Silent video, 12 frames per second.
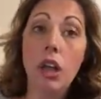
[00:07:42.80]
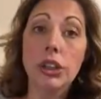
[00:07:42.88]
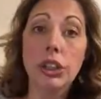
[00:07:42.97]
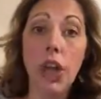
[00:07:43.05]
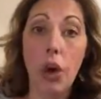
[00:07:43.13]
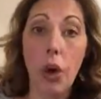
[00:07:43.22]

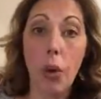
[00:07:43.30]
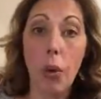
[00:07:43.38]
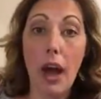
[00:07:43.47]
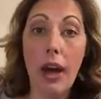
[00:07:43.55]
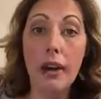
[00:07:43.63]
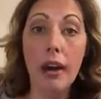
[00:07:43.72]

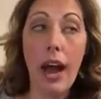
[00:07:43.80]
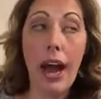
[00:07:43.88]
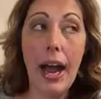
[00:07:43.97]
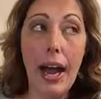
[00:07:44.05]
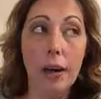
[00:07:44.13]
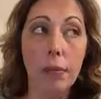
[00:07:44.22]
So
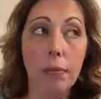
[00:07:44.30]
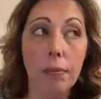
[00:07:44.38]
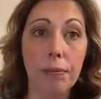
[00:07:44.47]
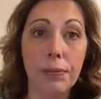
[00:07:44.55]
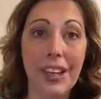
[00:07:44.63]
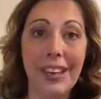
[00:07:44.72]

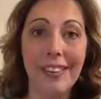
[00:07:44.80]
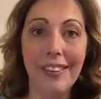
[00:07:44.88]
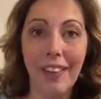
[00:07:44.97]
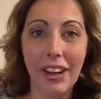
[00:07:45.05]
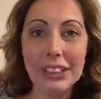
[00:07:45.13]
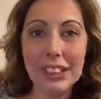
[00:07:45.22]

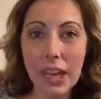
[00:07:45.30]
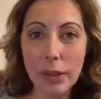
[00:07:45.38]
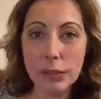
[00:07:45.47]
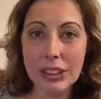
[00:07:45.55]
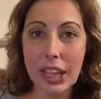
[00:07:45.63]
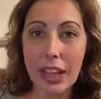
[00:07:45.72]
a lot of times,